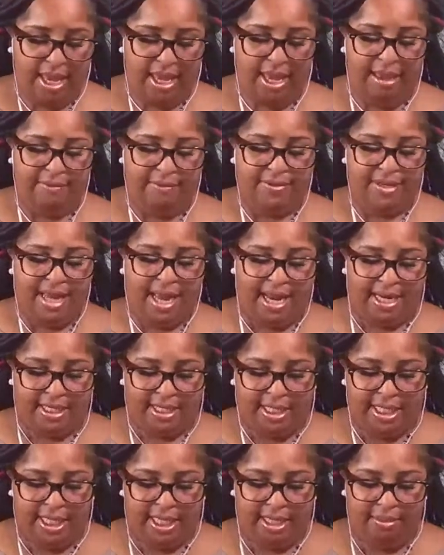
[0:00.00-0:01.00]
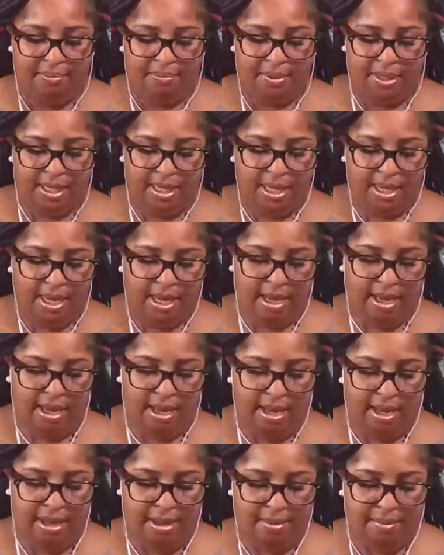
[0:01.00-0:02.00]
If not, keep
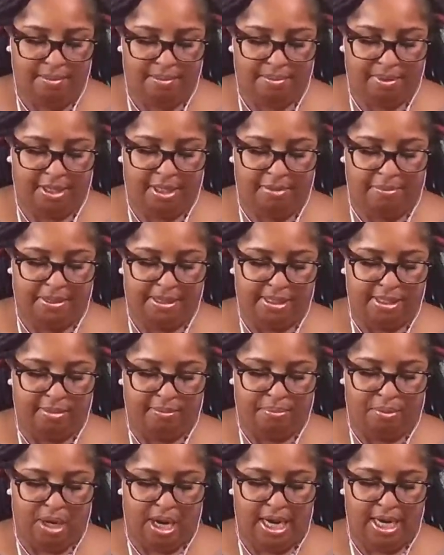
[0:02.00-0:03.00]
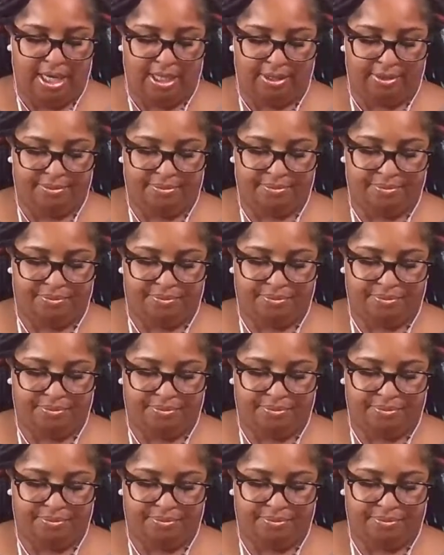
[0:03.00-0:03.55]
us in prayer.